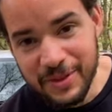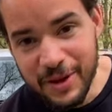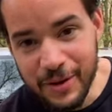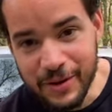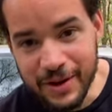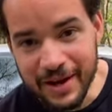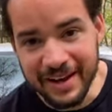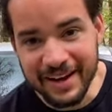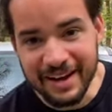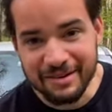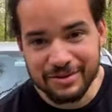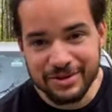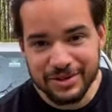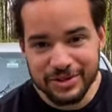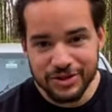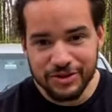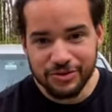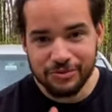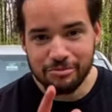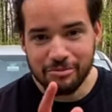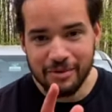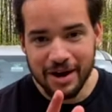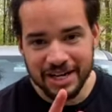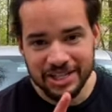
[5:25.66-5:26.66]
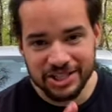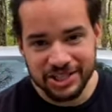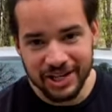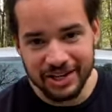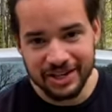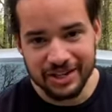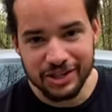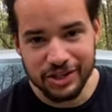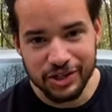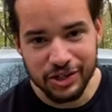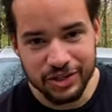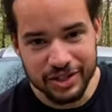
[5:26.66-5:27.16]
Okay, I'm gonna do my shot a
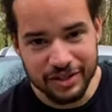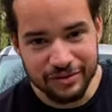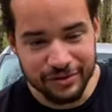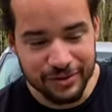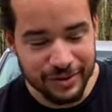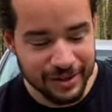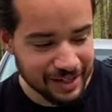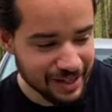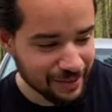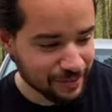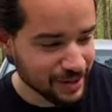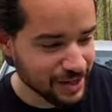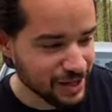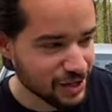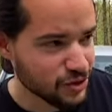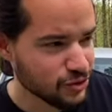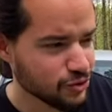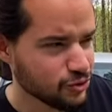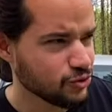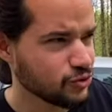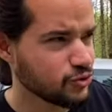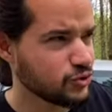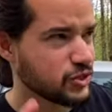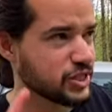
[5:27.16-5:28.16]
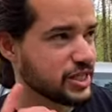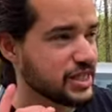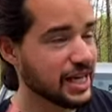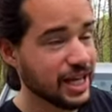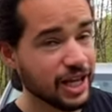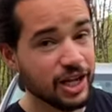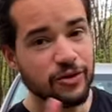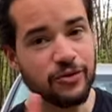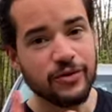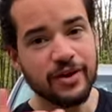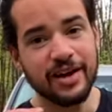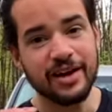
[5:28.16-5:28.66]
little differently. I'm gonna use
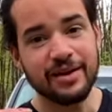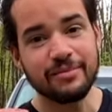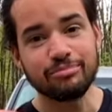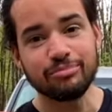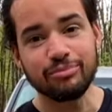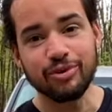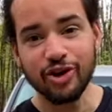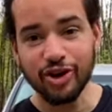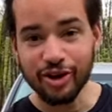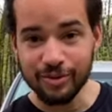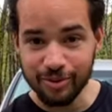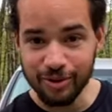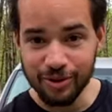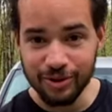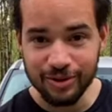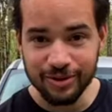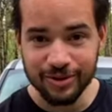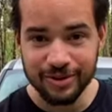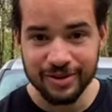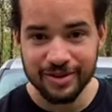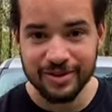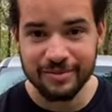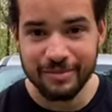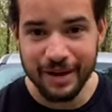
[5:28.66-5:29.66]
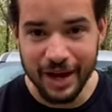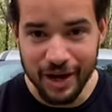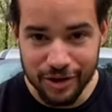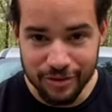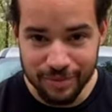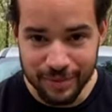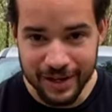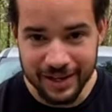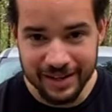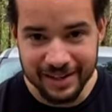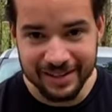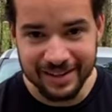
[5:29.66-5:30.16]
yellow and purple powder
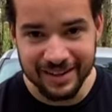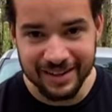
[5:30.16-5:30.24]
paint